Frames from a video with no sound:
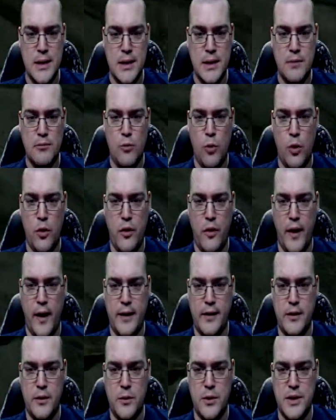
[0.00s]
More than
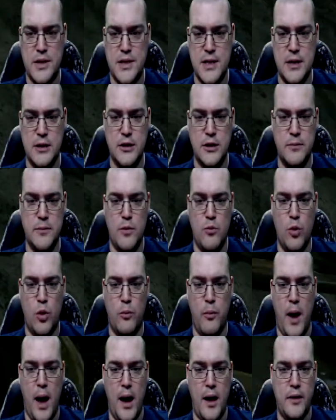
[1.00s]
likely, we're going to see a little bit more
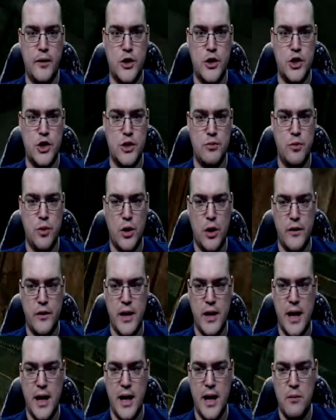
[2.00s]
polish put on the
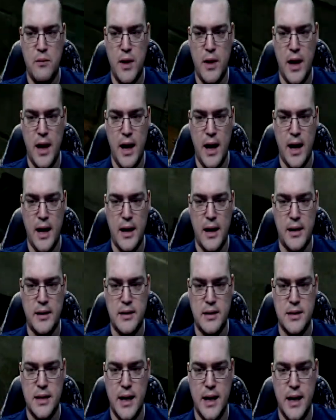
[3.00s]
game, and
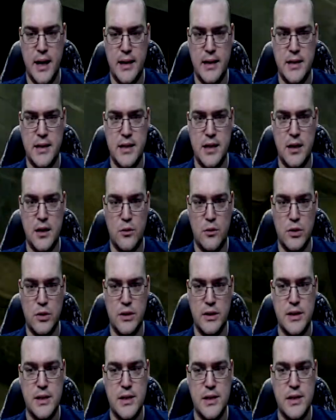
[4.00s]
it's going to
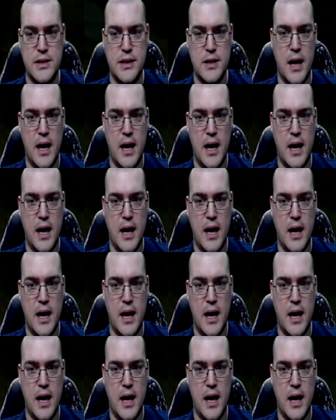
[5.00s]
release,